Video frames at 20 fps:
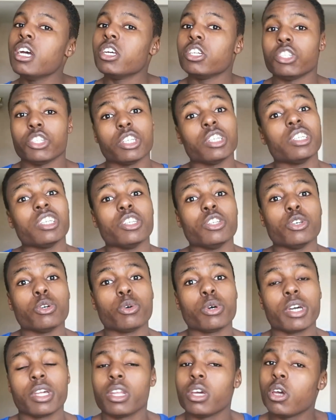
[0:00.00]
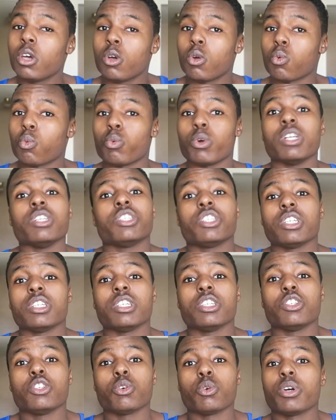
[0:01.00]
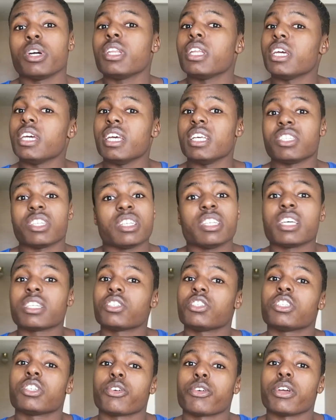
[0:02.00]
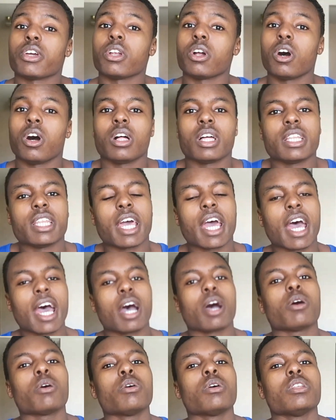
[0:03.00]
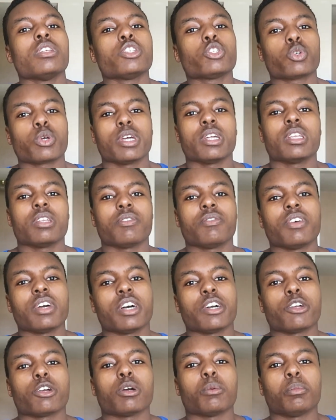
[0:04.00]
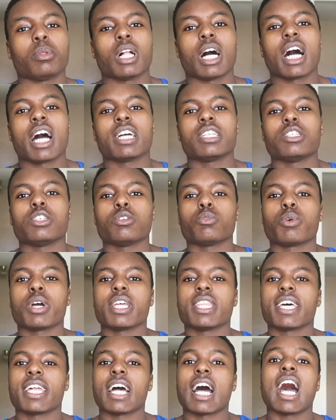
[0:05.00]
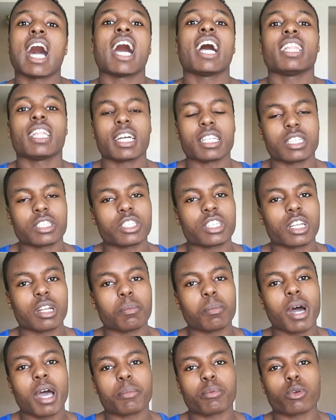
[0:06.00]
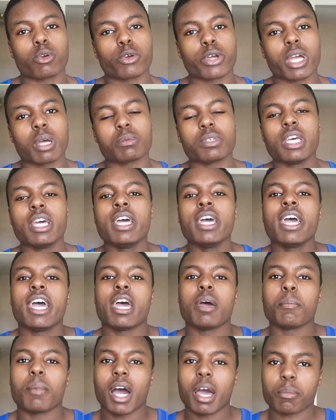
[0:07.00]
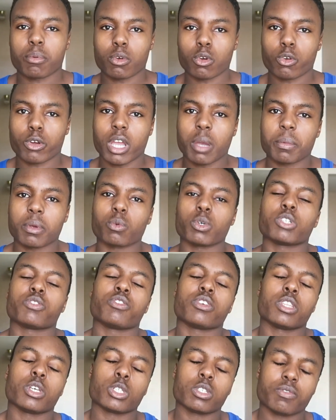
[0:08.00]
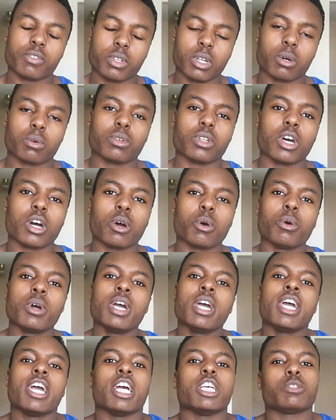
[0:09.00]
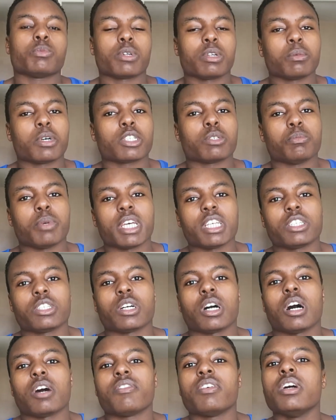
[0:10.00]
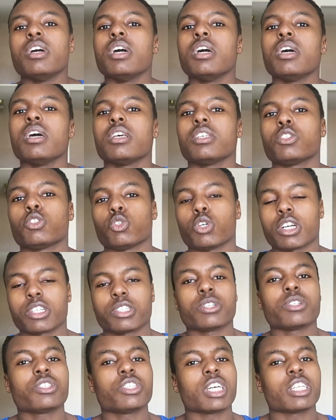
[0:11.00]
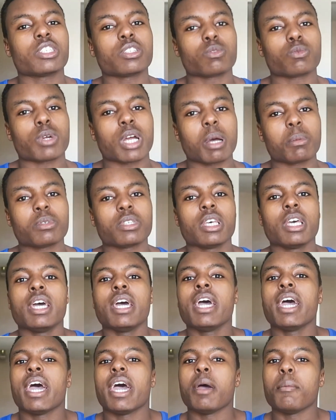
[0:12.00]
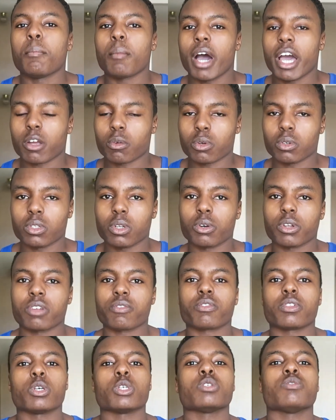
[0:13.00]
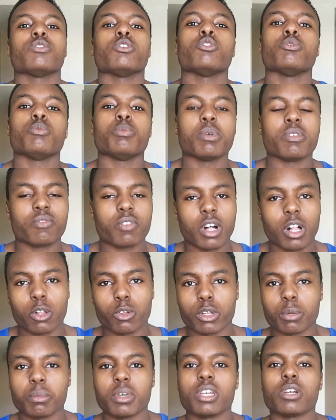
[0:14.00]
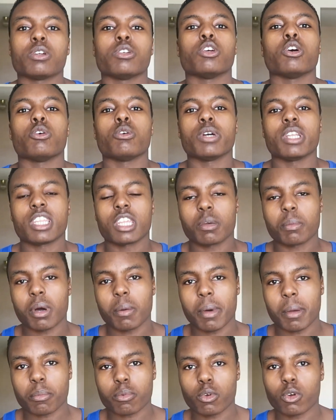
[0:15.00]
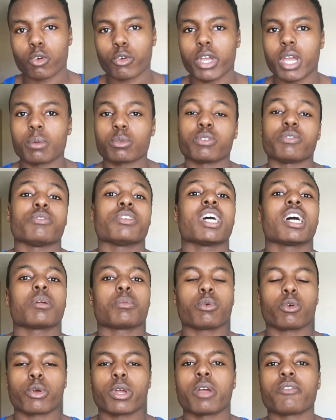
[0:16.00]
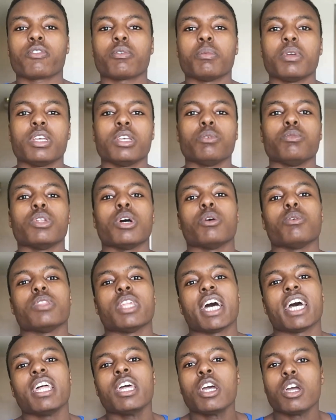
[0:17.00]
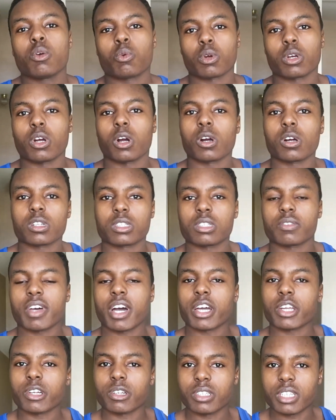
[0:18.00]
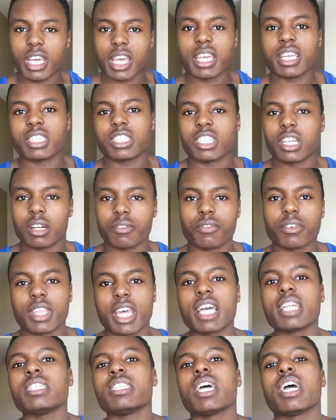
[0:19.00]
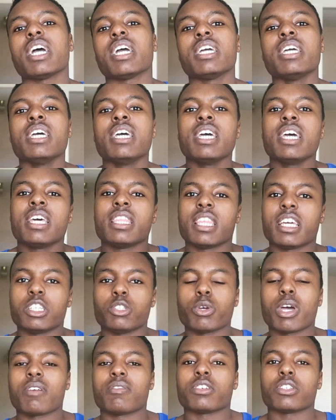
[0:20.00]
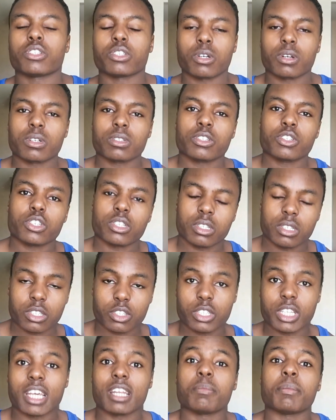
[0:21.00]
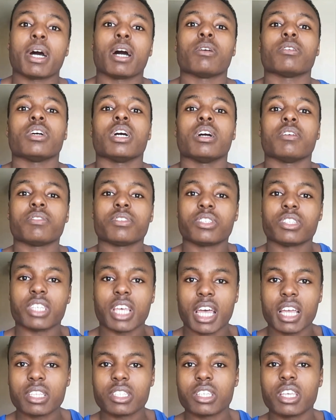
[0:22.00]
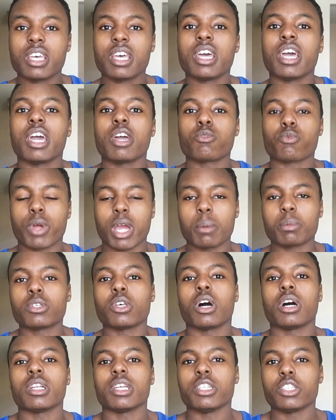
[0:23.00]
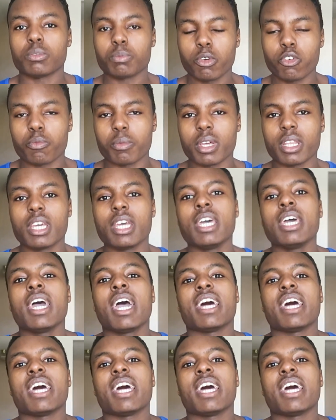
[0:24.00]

Should you do it? When should you do it? Is it necessary at all? And how does training to failure apply to the way that I like to set up my programs and my programming? Which for those of you don't know, is pretty much based off structured sets and reps, and microloading. For those of you who've been following me or know anything about my programs, if you've got a program for me, you know that regardless of how your day is set up for that day, that you have a certain set amount of sets and reps on each movement.